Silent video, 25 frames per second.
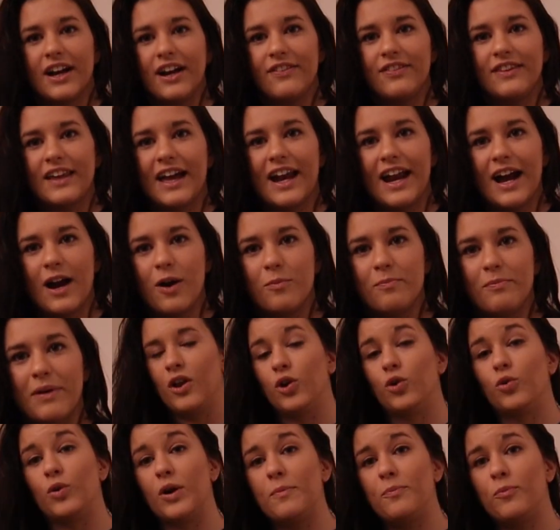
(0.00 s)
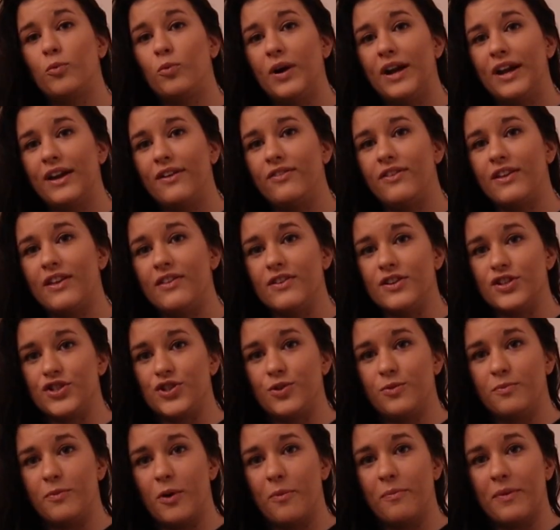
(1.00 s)
cut that out. Grip width in the
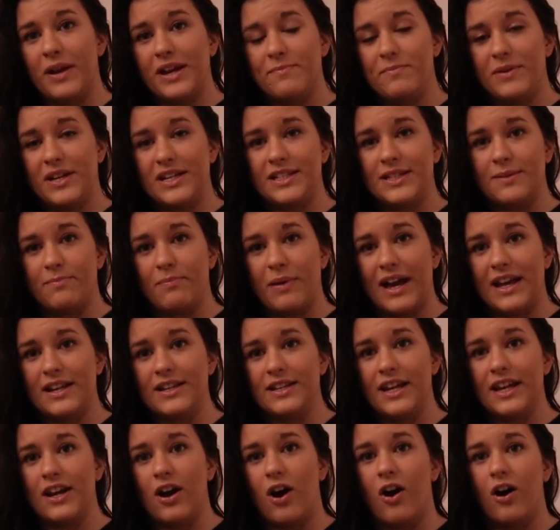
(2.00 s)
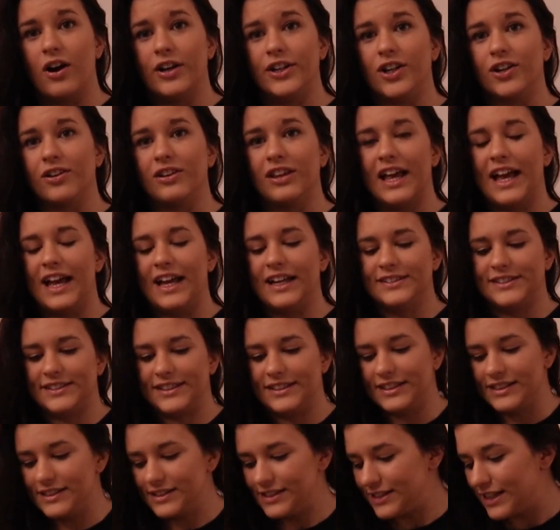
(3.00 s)
sumo may be dependent on your legs
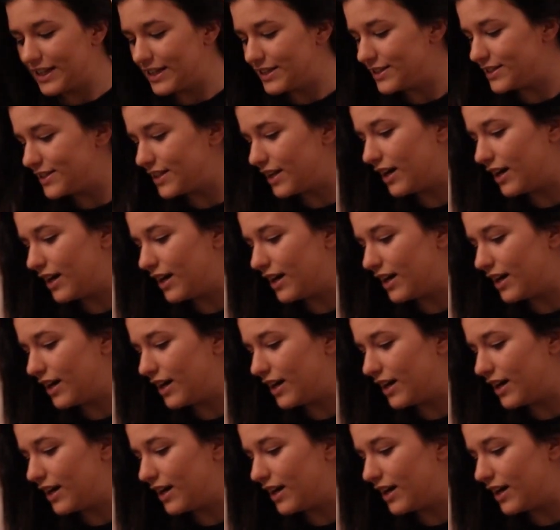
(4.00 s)
in the sense